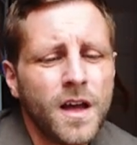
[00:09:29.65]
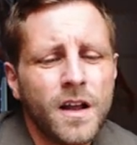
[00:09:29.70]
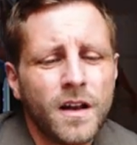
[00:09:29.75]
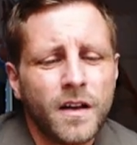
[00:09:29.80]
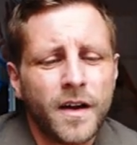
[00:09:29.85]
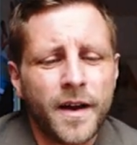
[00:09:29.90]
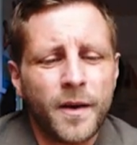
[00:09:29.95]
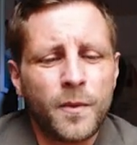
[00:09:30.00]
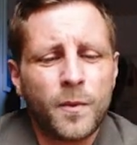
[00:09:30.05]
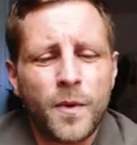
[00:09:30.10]

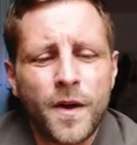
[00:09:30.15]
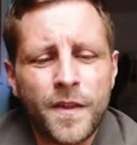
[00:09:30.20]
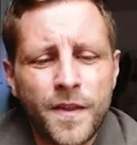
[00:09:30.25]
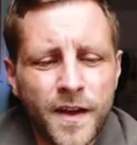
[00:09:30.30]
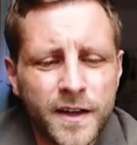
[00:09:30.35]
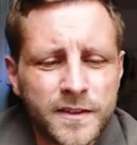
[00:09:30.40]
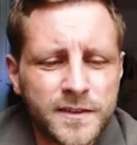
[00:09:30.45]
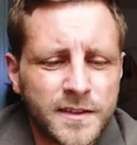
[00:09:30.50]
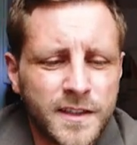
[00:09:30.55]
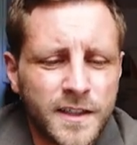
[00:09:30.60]
Like,
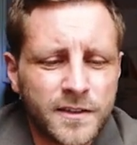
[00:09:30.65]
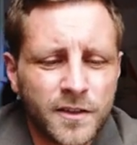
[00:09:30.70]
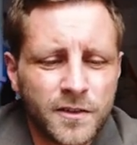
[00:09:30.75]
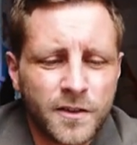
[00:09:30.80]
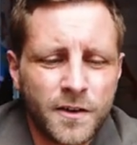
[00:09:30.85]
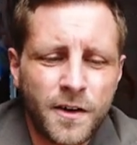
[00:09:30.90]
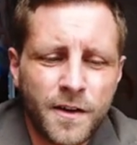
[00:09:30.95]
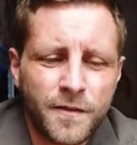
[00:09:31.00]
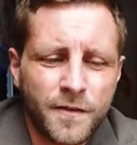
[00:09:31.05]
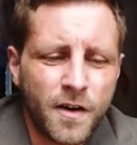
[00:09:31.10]

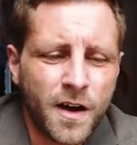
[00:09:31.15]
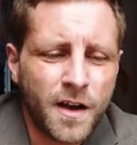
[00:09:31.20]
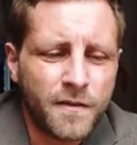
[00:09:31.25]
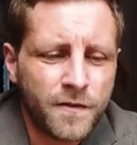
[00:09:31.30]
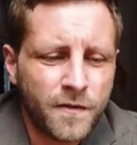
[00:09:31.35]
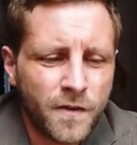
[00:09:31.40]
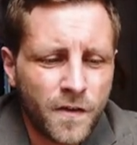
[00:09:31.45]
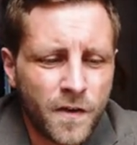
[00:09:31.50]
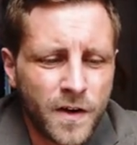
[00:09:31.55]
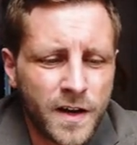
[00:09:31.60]

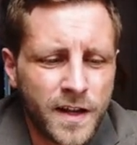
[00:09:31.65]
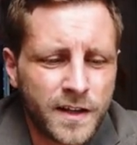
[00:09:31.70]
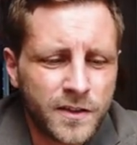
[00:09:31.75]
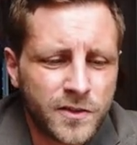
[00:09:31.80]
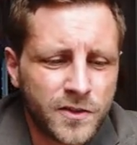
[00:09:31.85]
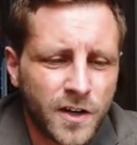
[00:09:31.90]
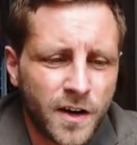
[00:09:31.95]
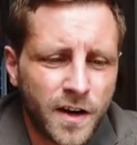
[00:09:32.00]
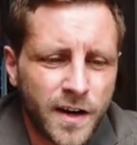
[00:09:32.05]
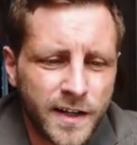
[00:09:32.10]
$1,695 for a linen
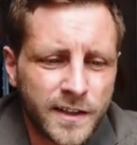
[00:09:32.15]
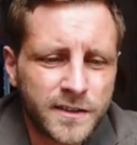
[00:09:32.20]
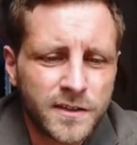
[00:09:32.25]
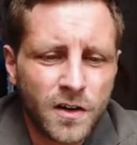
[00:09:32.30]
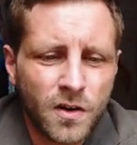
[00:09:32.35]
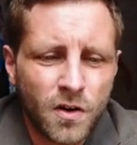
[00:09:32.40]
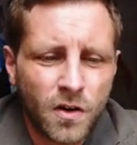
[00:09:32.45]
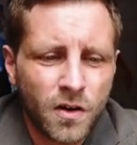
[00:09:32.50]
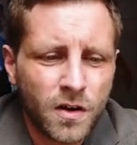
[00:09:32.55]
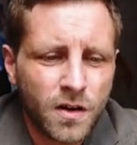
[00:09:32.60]
shirt is a
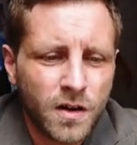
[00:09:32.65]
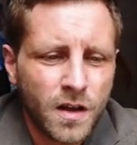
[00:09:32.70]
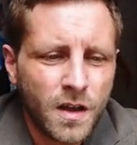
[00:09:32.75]
lot.